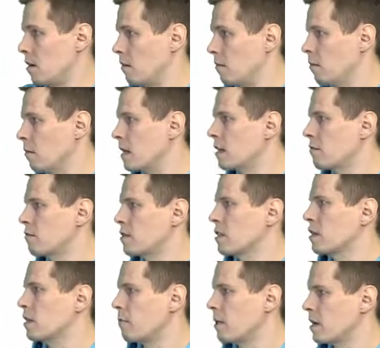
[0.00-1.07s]

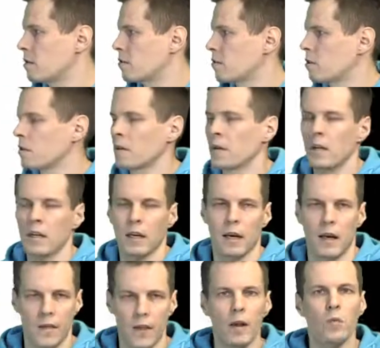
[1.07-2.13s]
interesting measures.
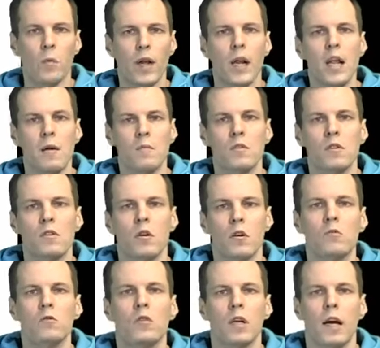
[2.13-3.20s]
And then Williams
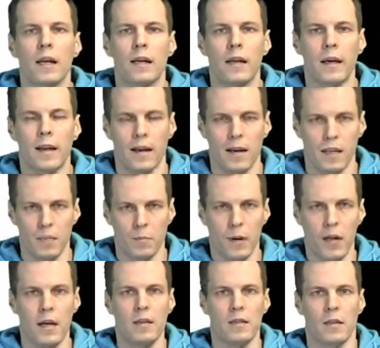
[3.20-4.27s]
goes and
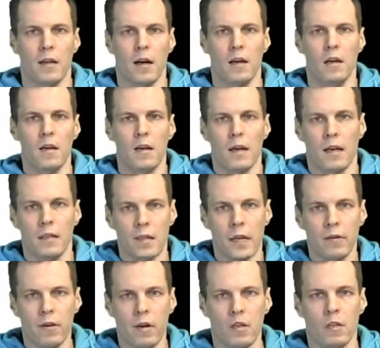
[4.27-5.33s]
explains a
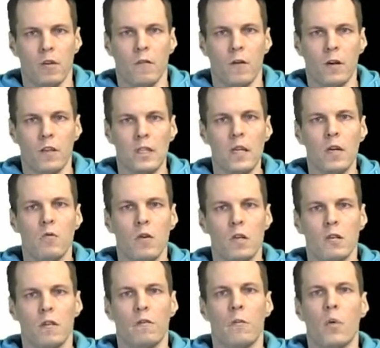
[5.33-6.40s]

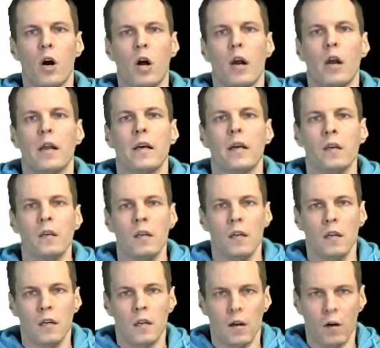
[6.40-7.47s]
sequence of modeling
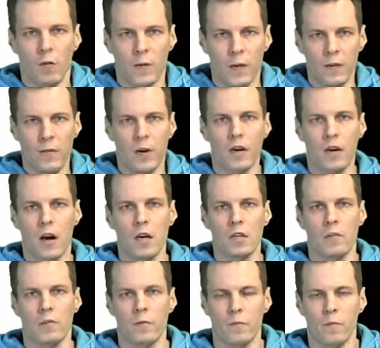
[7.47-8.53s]
of different kinds
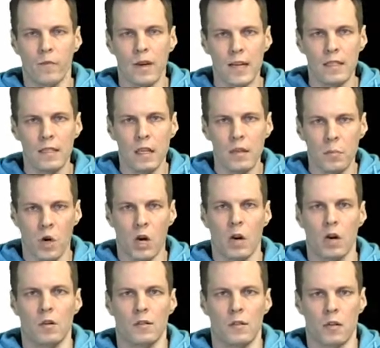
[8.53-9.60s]
of nested
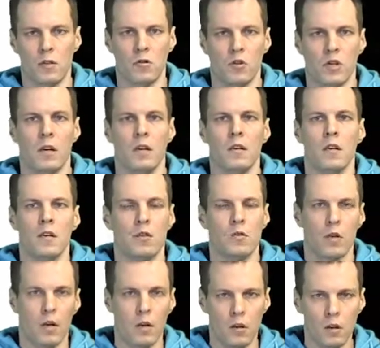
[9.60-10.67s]
models that you
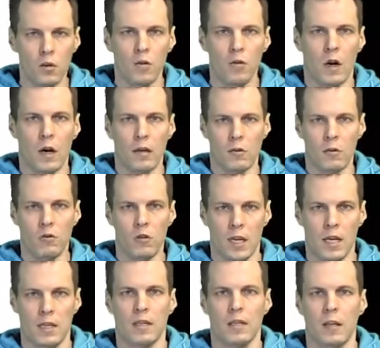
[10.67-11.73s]
can do to
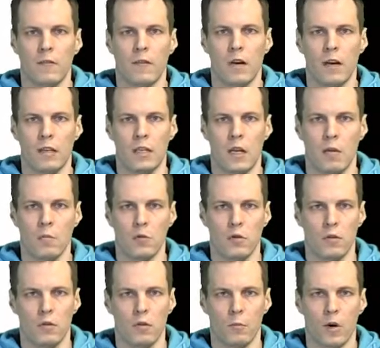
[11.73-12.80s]
test different
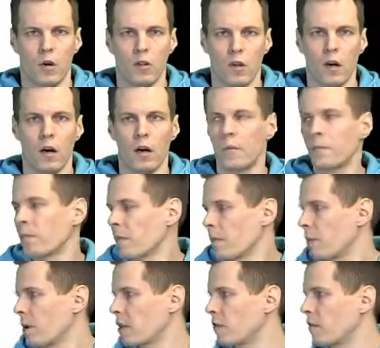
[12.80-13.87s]
assumptions about the
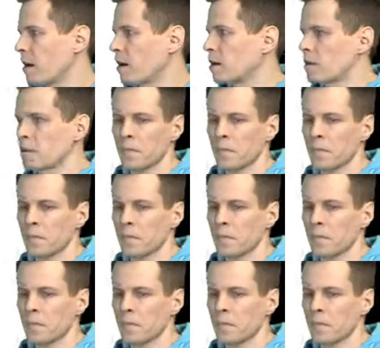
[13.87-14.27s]
method variance.